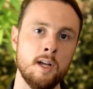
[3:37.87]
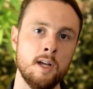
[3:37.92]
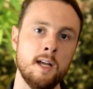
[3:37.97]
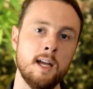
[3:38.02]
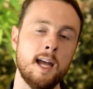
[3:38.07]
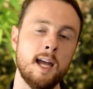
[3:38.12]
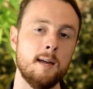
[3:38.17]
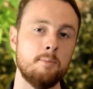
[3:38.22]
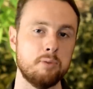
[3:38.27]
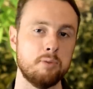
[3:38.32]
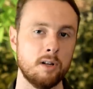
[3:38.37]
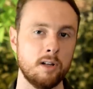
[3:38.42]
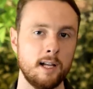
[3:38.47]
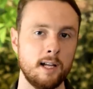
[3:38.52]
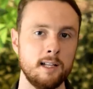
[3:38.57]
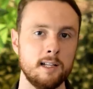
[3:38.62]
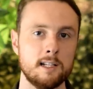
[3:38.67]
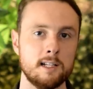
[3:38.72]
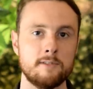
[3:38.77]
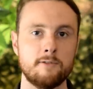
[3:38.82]
a
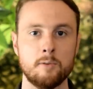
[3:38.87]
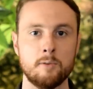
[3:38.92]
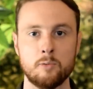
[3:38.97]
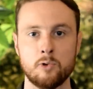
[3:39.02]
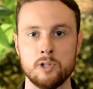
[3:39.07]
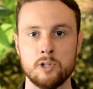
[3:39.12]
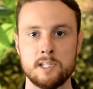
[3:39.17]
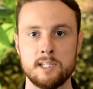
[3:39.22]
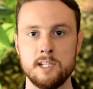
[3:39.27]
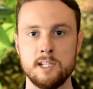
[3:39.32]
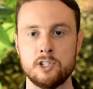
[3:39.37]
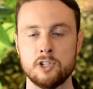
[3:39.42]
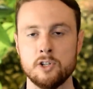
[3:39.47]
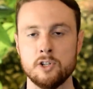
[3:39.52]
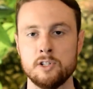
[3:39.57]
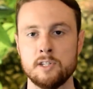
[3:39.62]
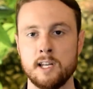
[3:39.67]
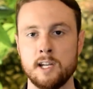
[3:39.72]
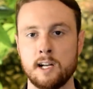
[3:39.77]
playlist from Kristi Shirts that